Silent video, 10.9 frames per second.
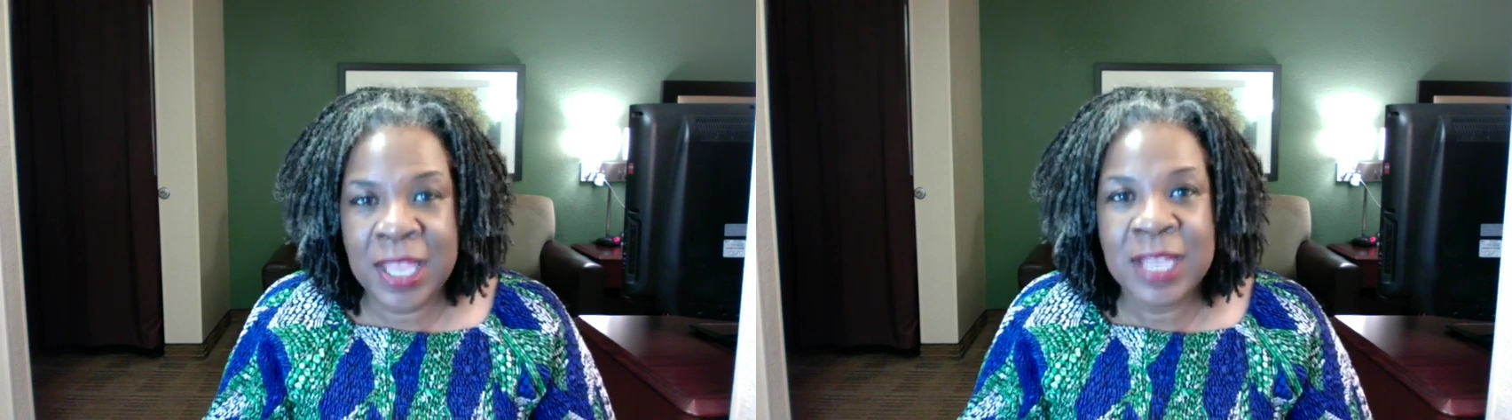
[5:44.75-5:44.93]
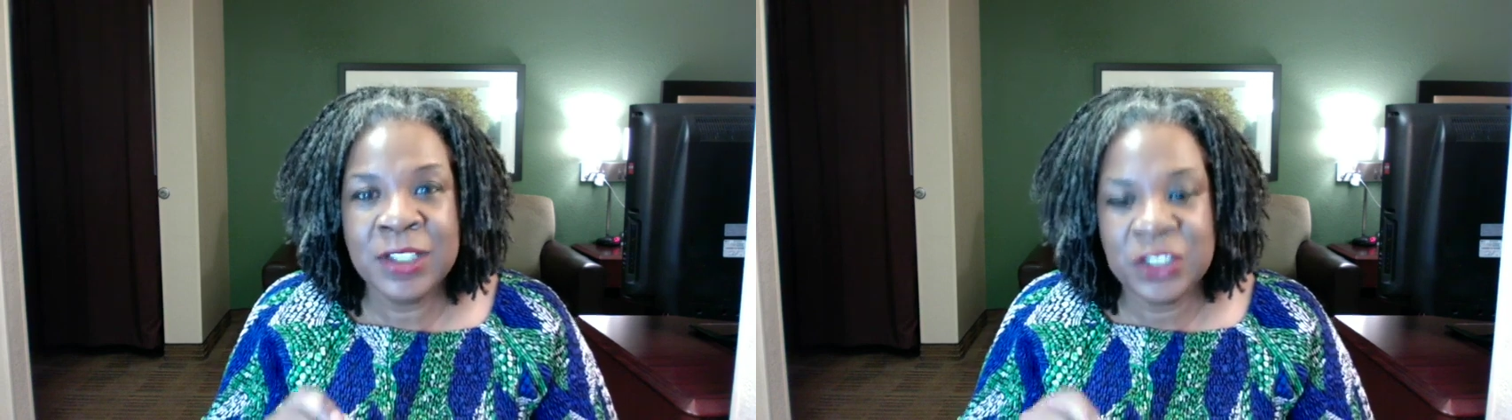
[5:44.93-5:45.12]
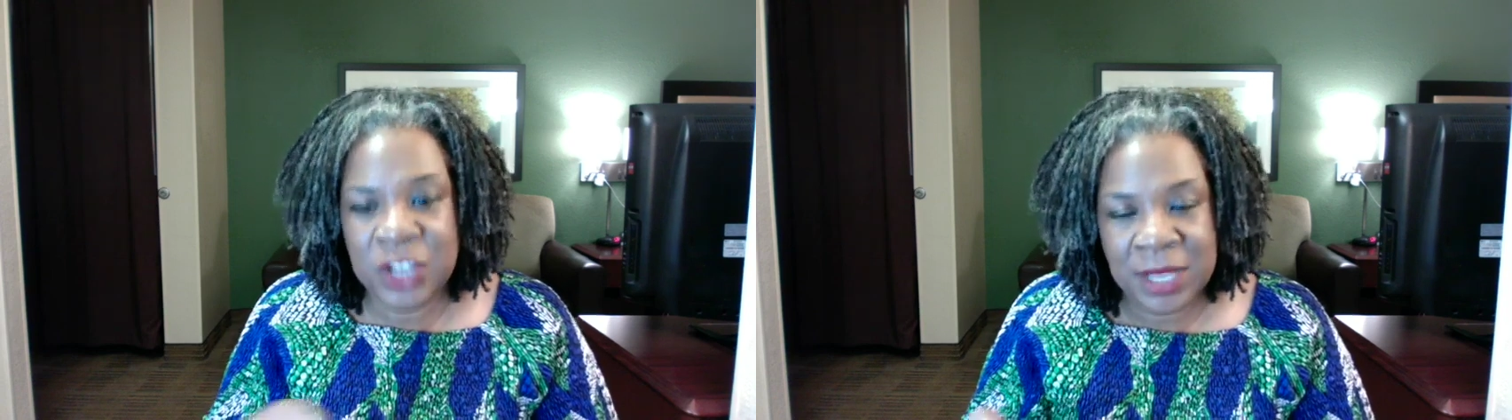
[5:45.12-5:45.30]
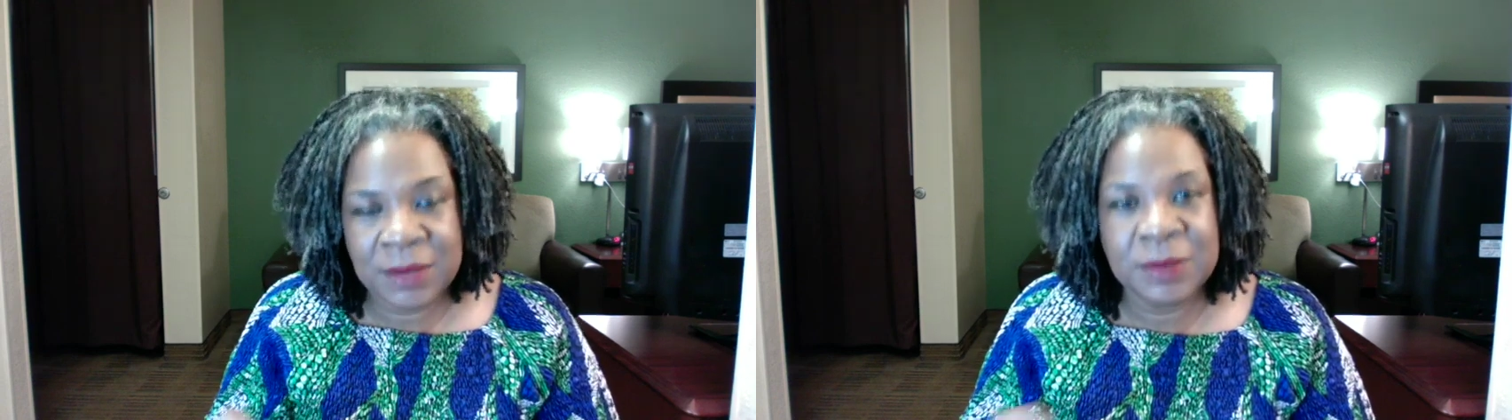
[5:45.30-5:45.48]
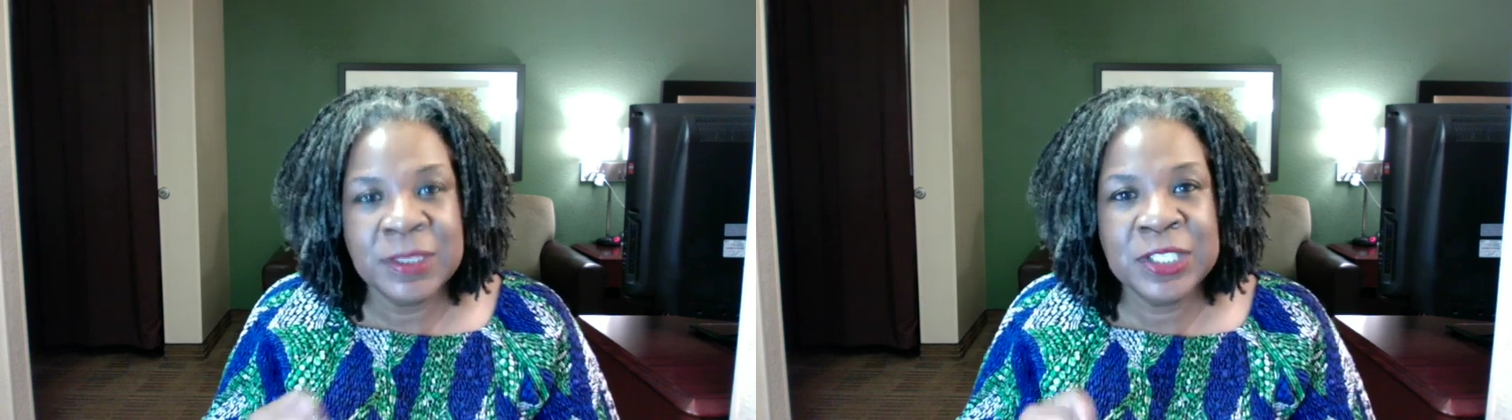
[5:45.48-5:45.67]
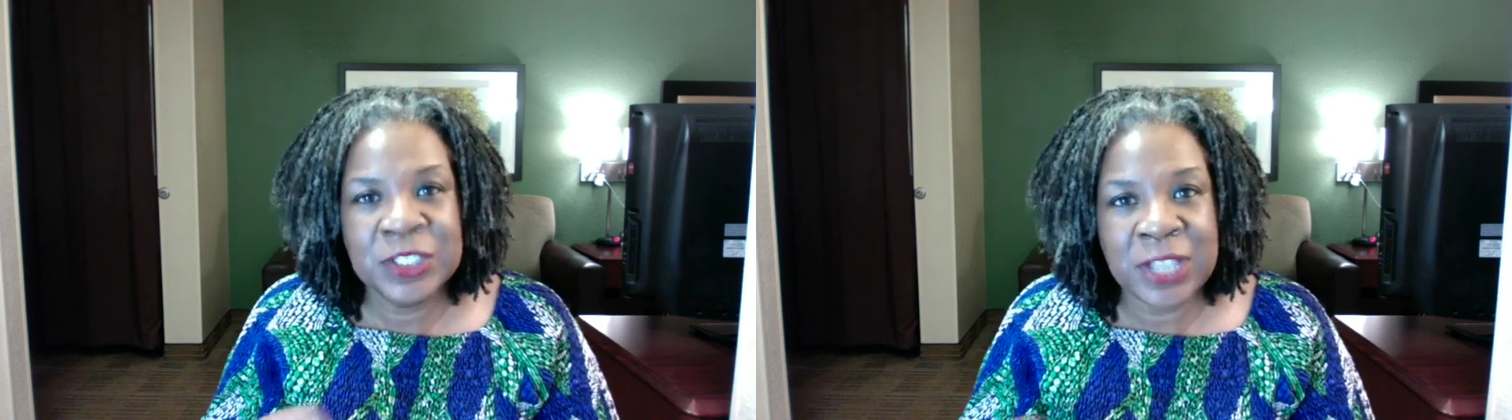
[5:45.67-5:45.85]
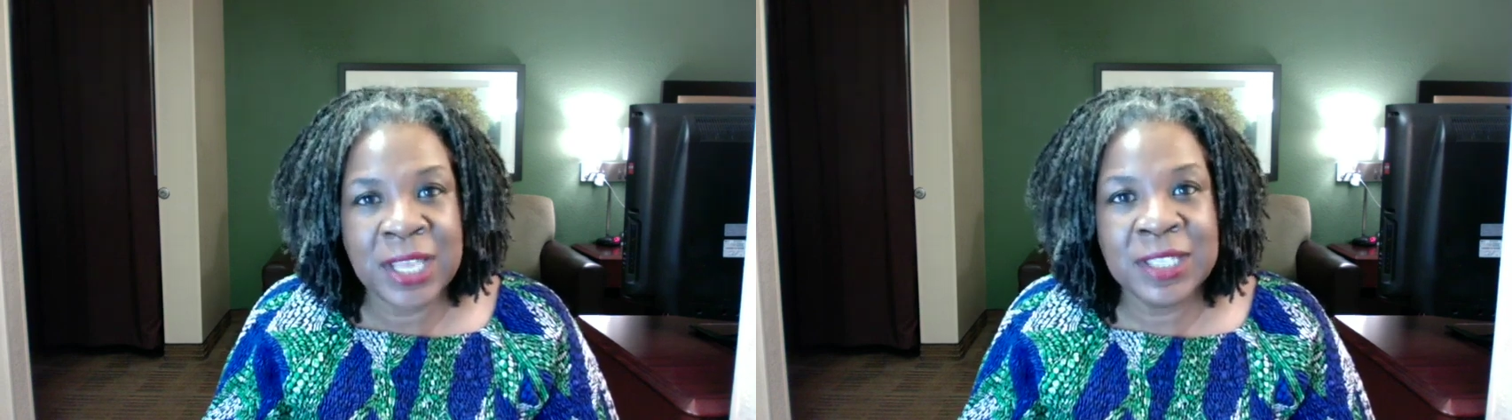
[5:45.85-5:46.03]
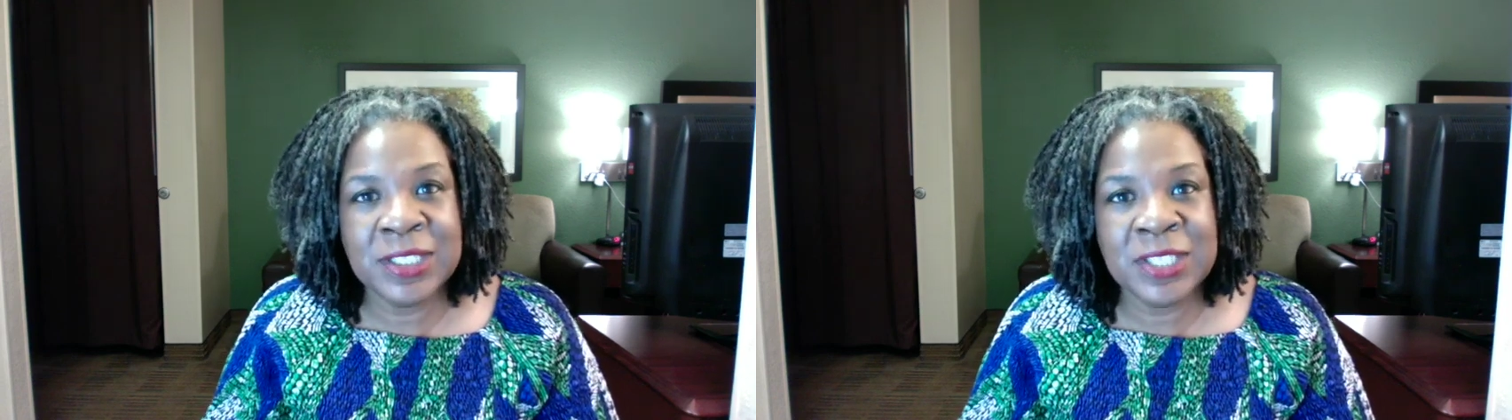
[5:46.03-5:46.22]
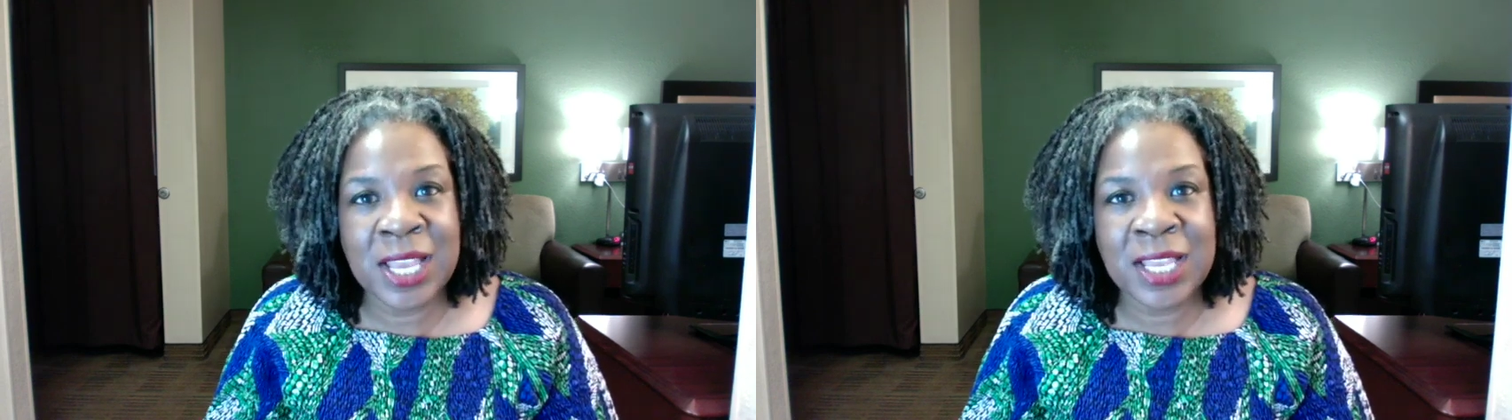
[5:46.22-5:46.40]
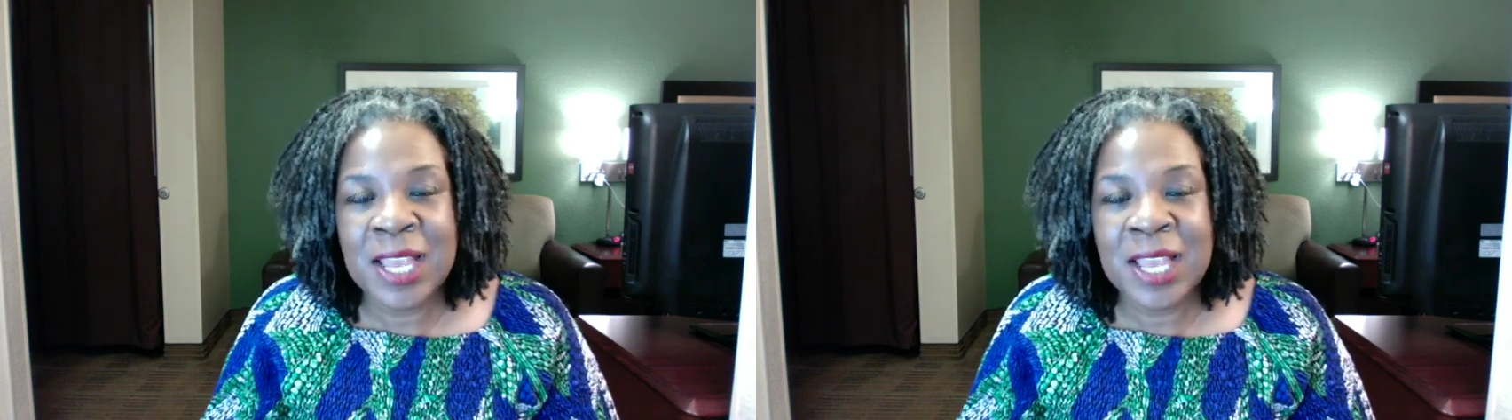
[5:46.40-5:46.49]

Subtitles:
check, check, check.